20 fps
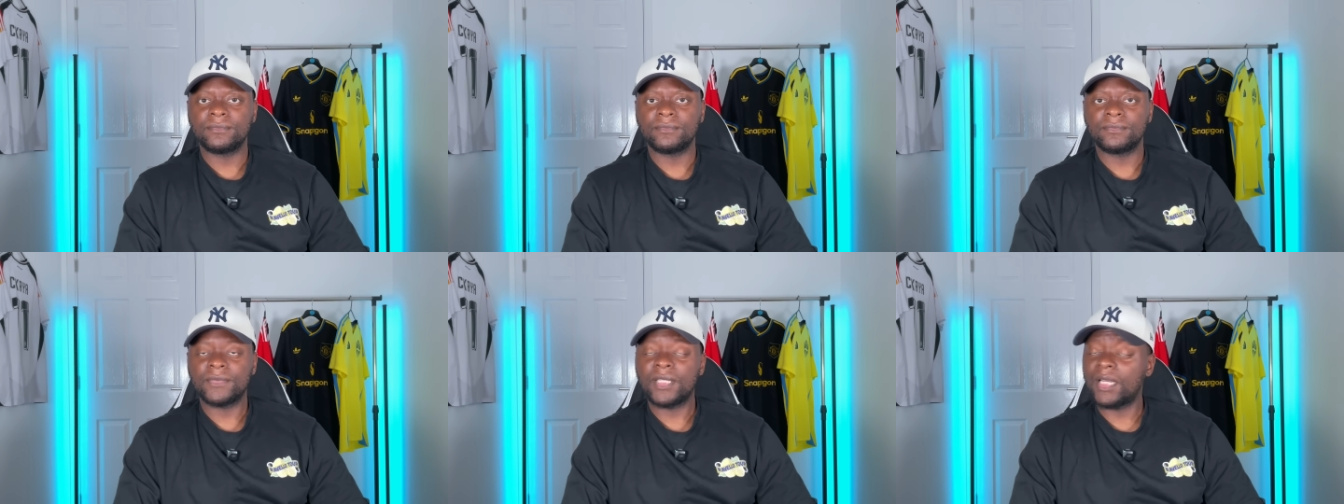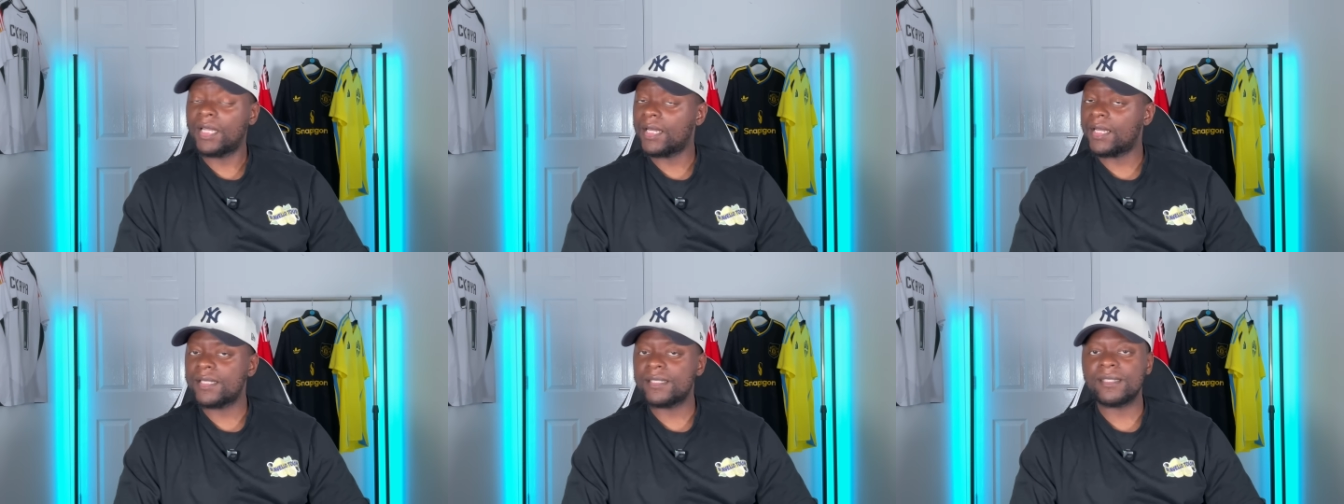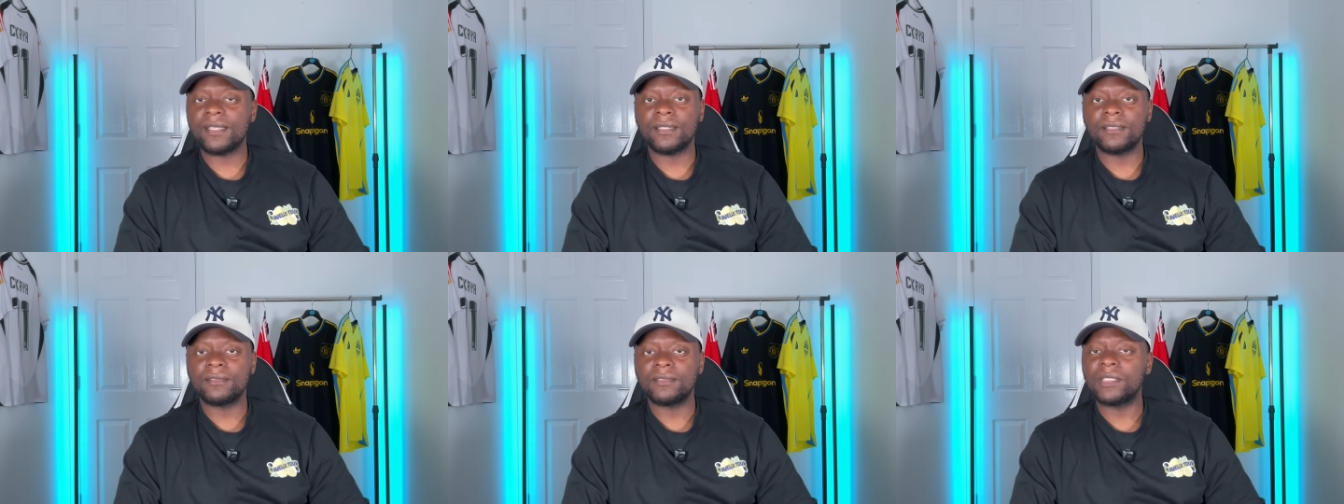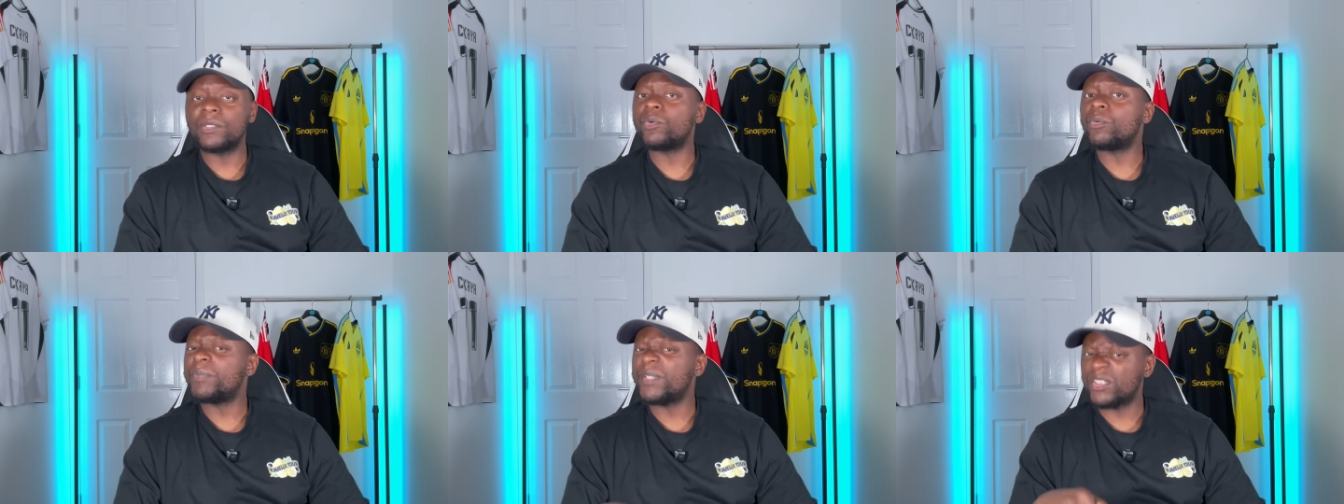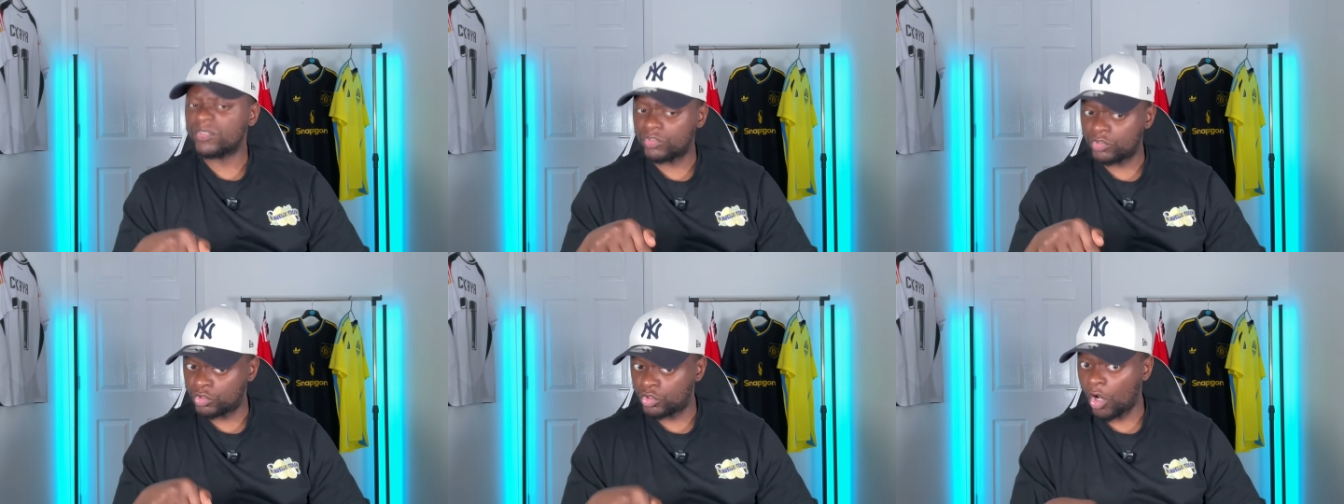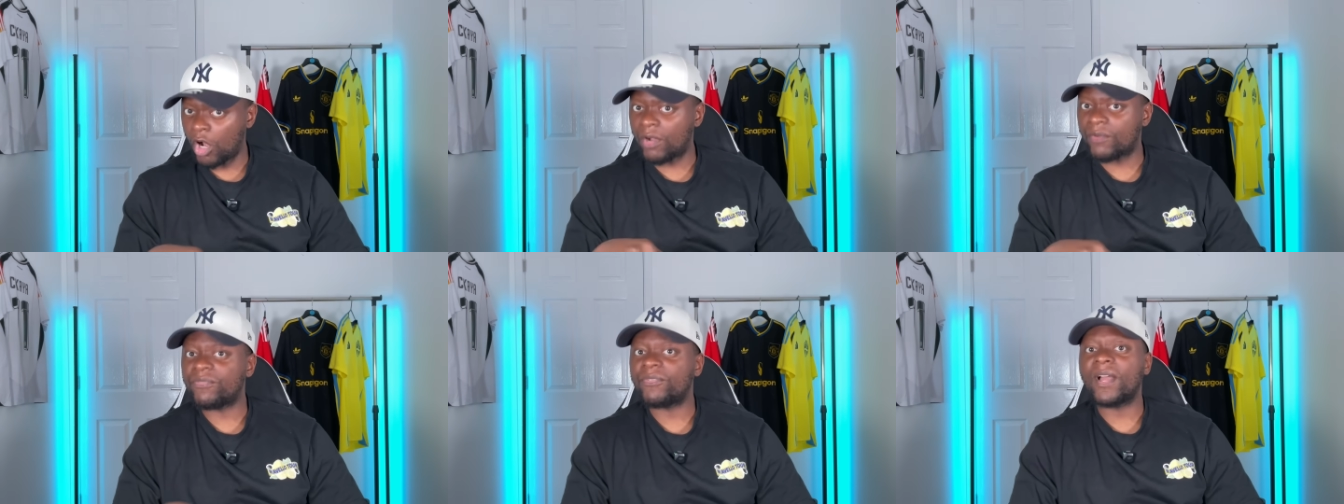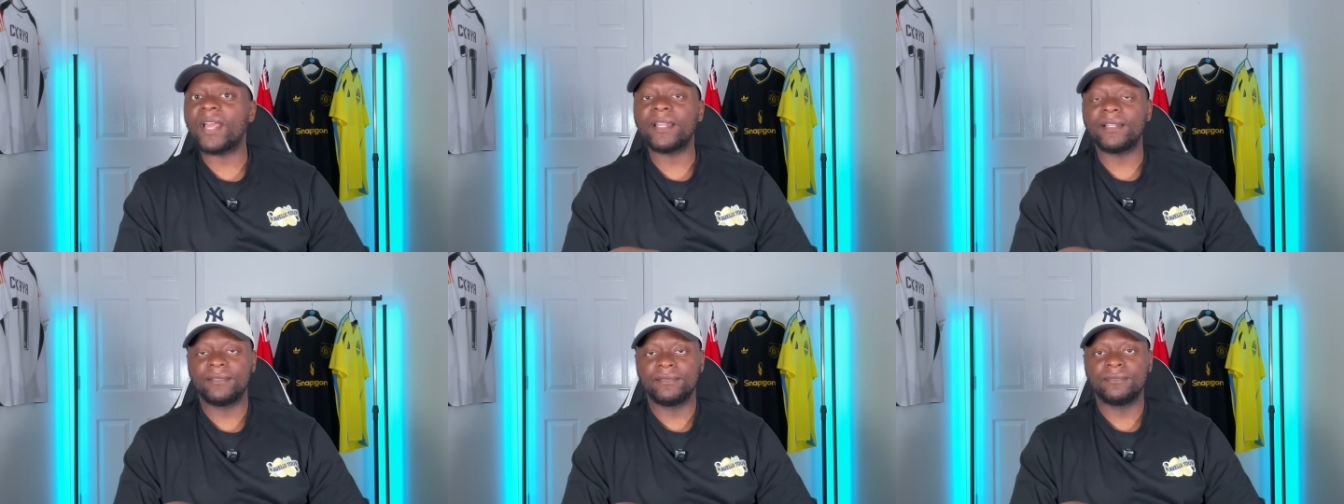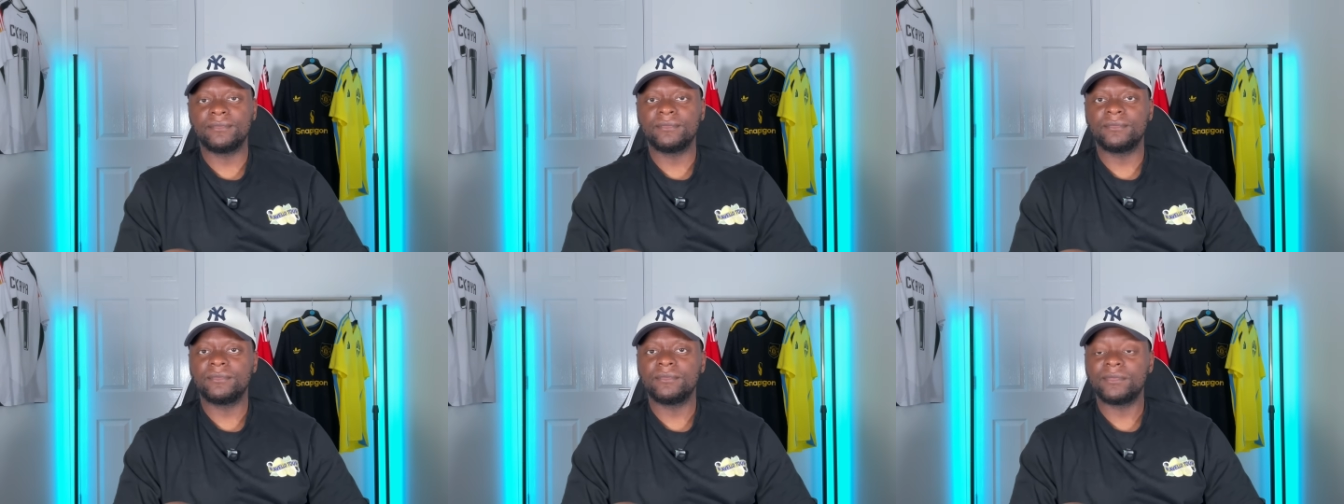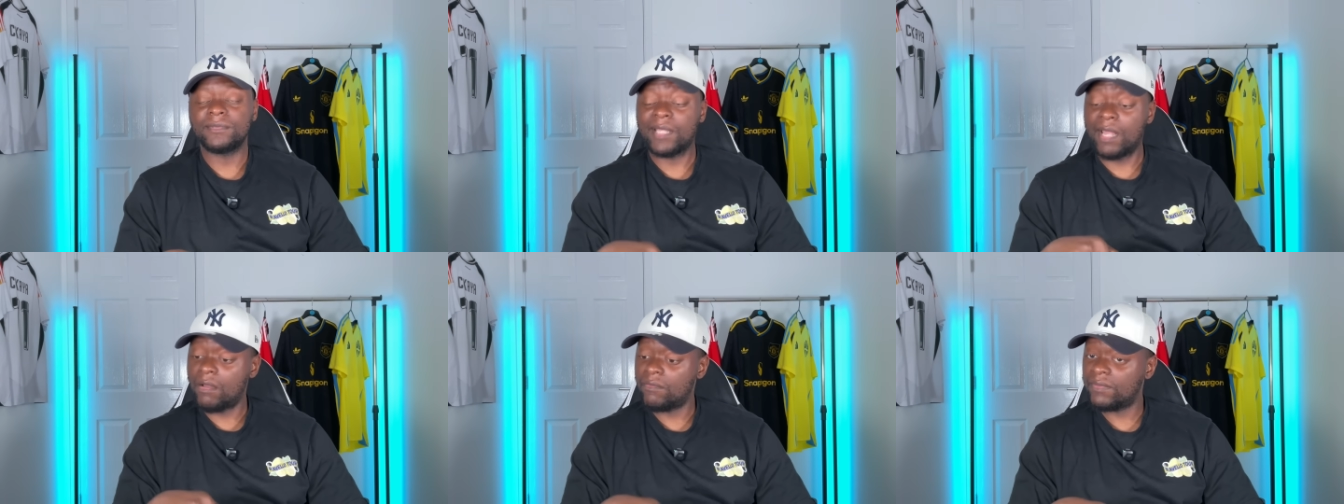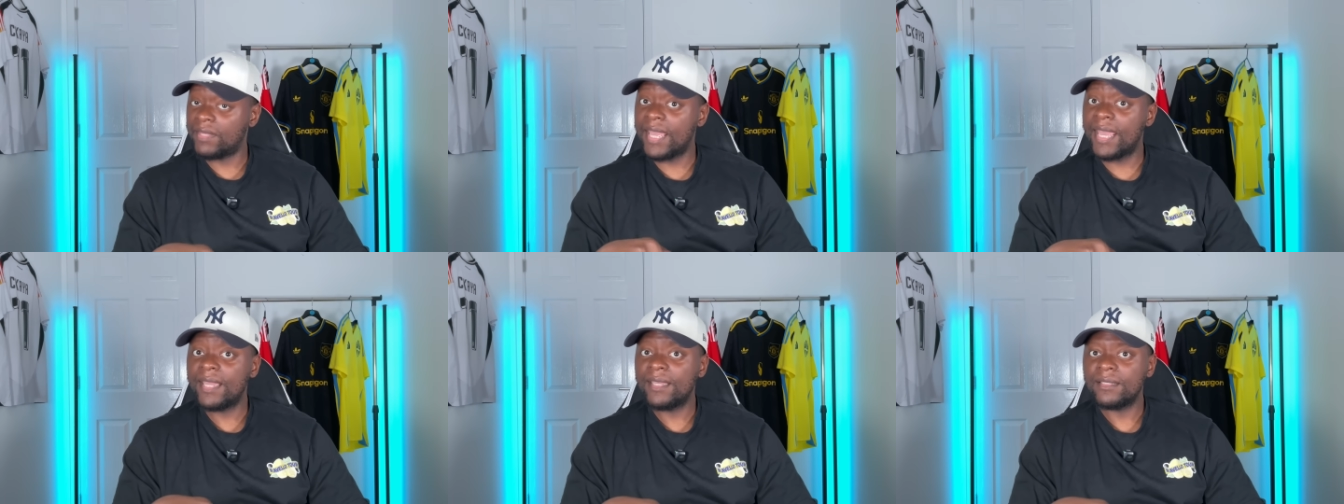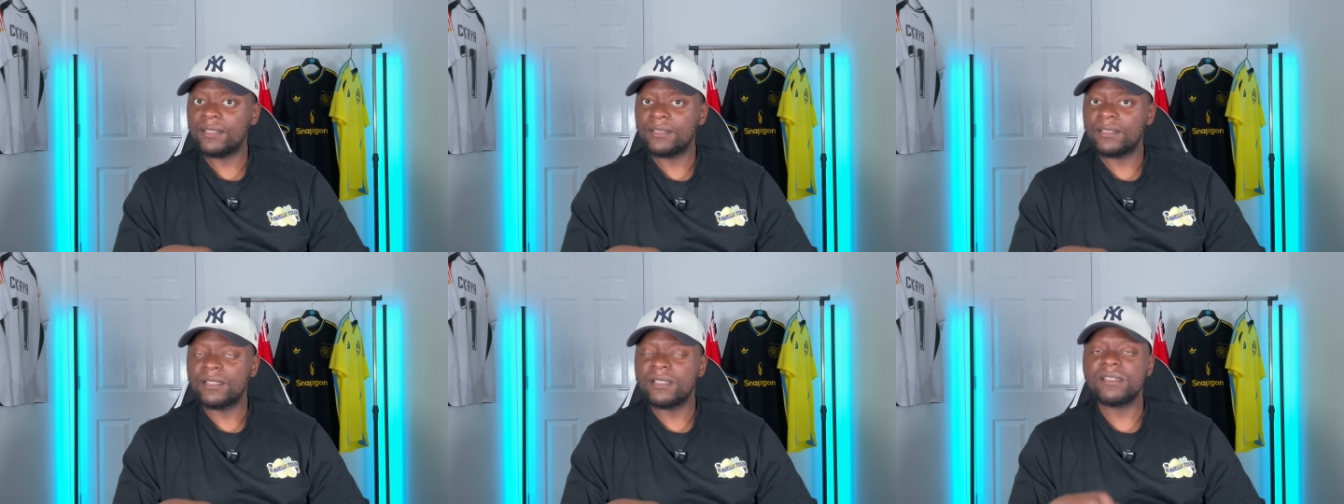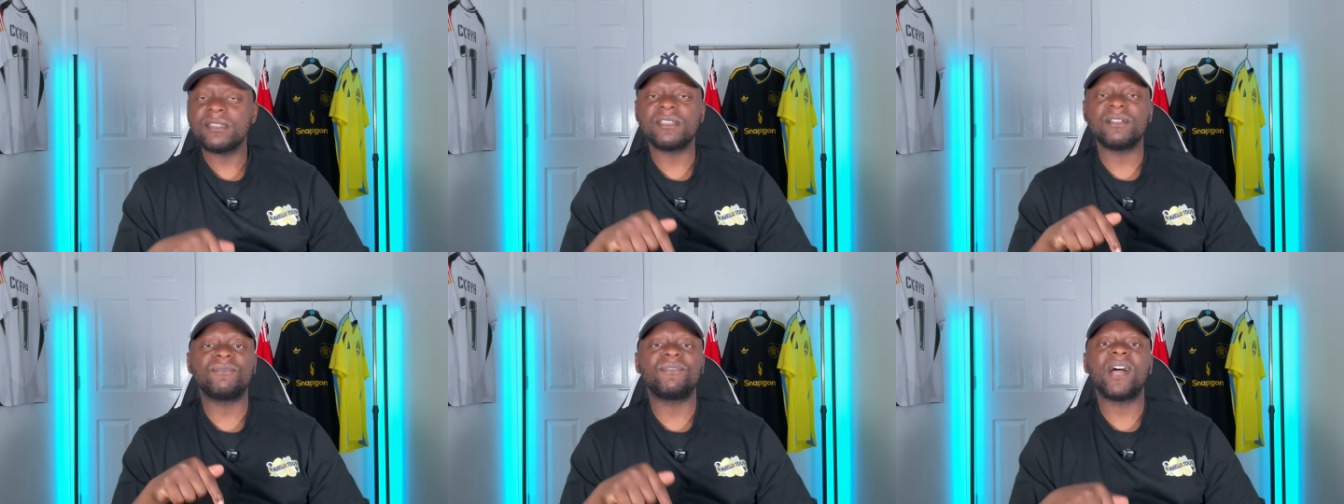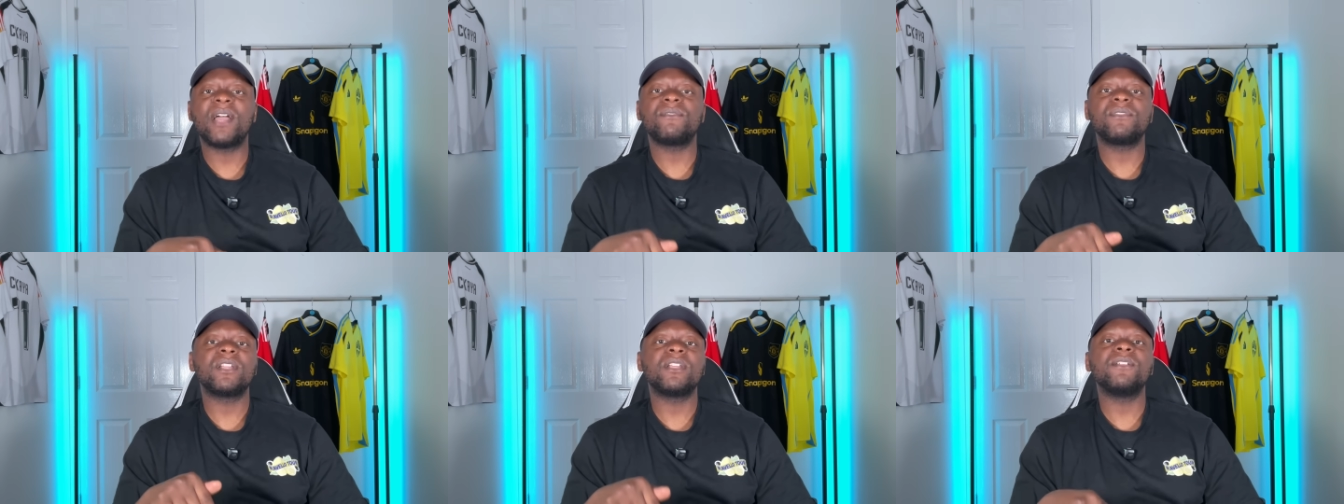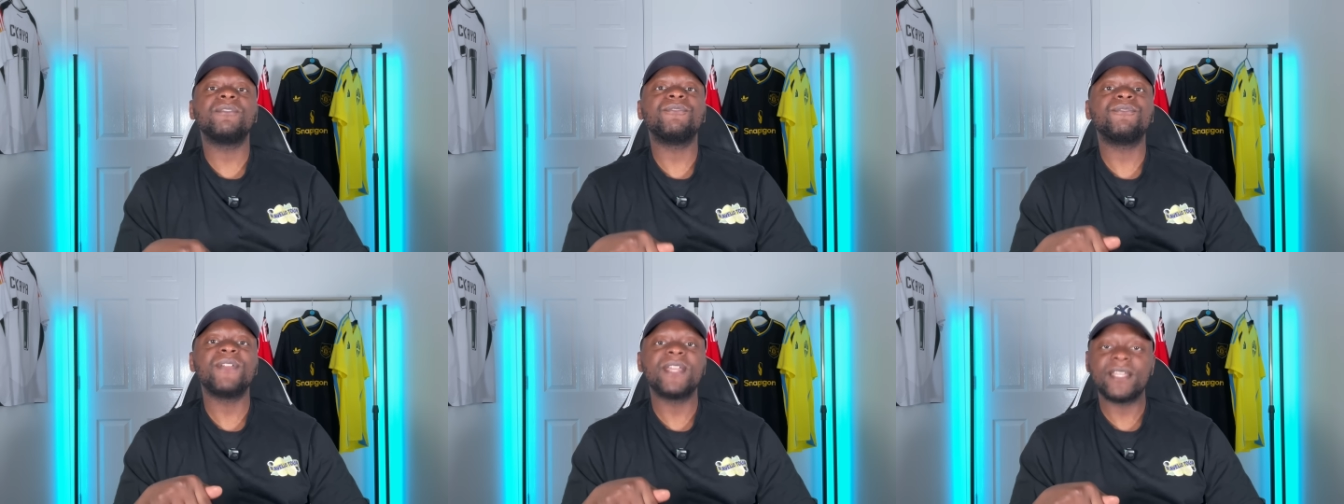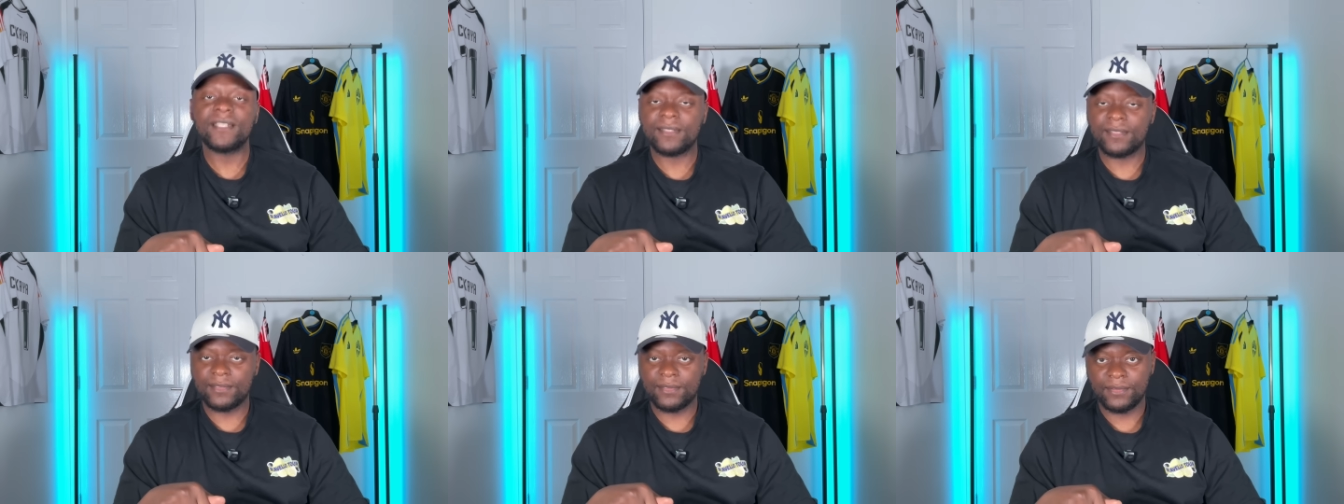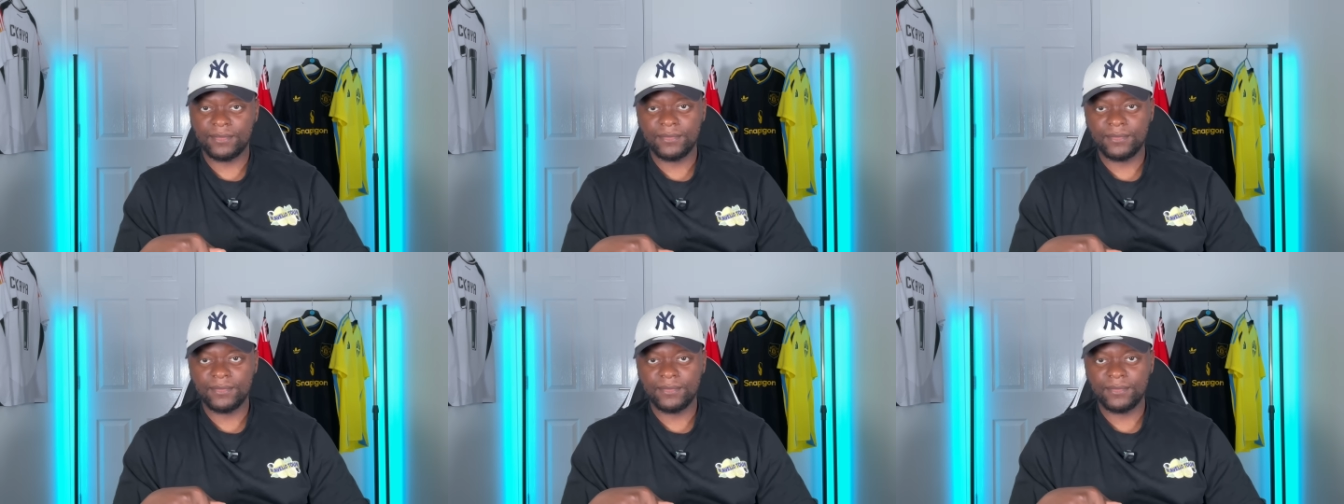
And like I said, it will be a dogfight. Down there, survival of the fittest.